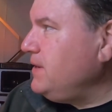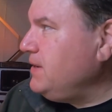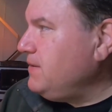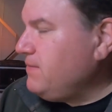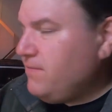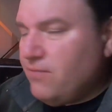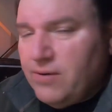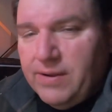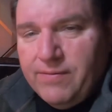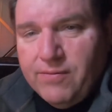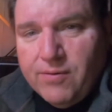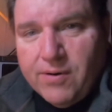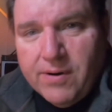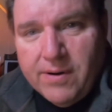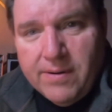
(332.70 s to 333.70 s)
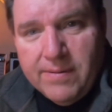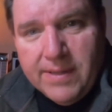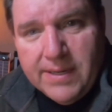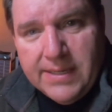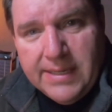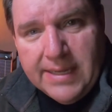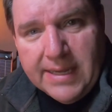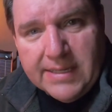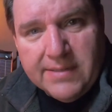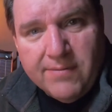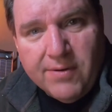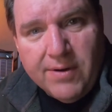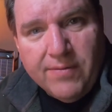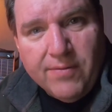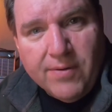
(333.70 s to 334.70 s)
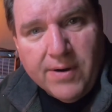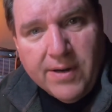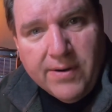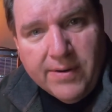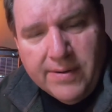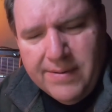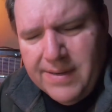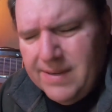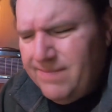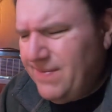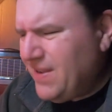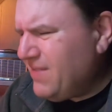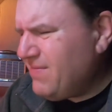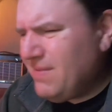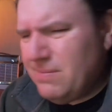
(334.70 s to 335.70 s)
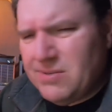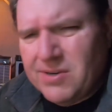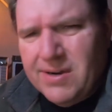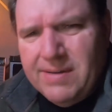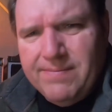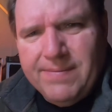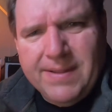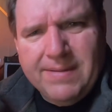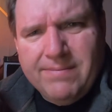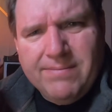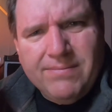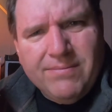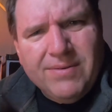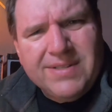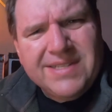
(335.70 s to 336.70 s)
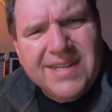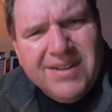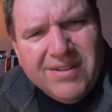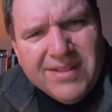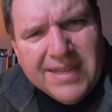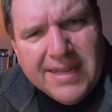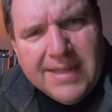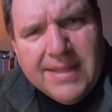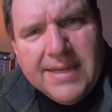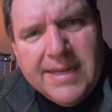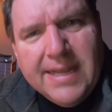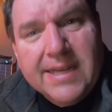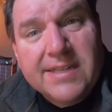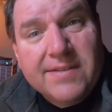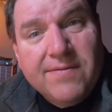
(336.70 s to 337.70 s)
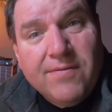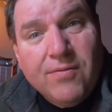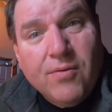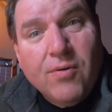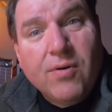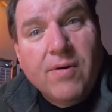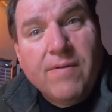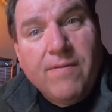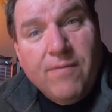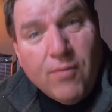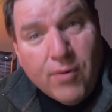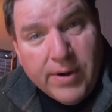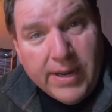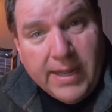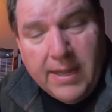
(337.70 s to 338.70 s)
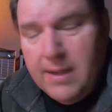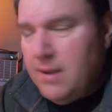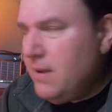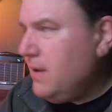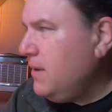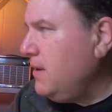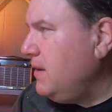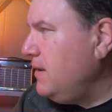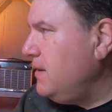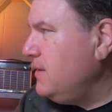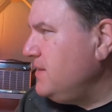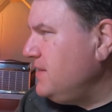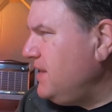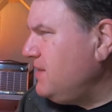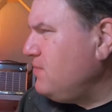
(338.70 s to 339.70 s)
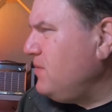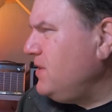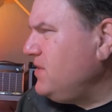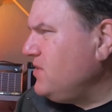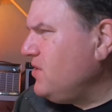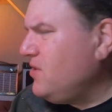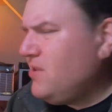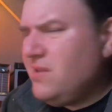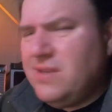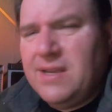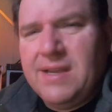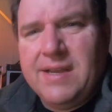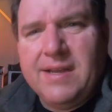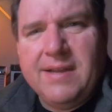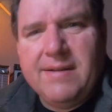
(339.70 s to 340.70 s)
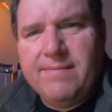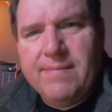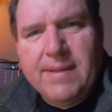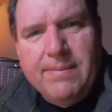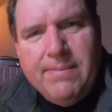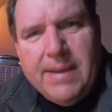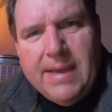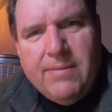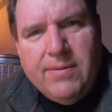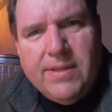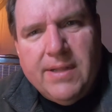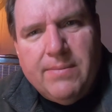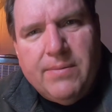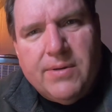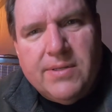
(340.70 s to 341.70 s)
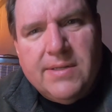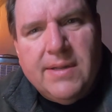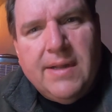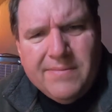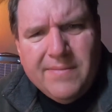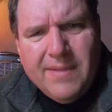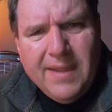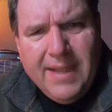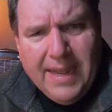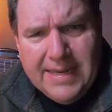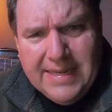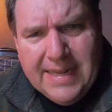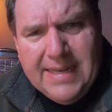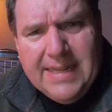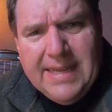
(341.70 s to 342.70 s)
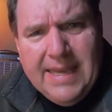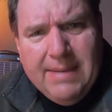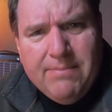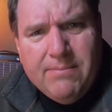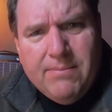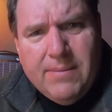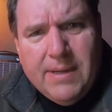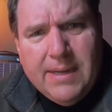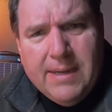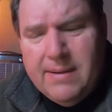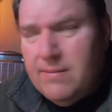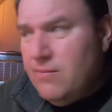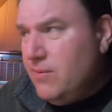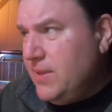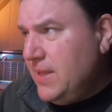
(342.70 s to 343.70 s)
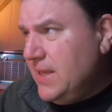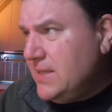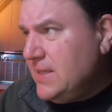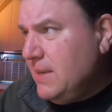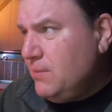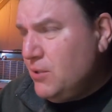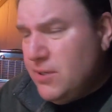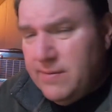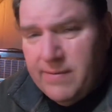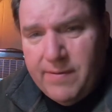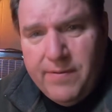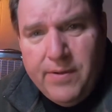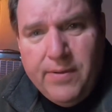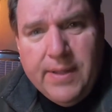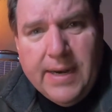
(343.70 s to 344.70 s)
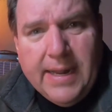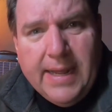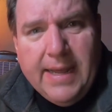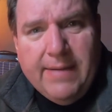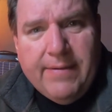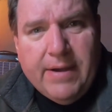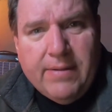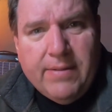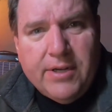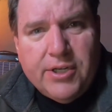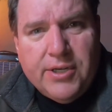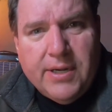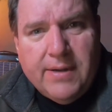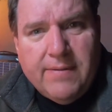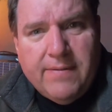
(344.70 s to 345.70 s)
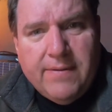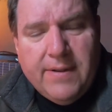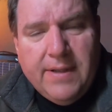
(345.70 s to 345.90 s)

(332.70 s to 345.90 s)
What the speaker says: 44, the DX 4400. No, I'm sorry. What's it called again? The DX 440. That's what it's called. I'm bad with numbers. I tend to keep, with the exception of a few that I have out on the shelf,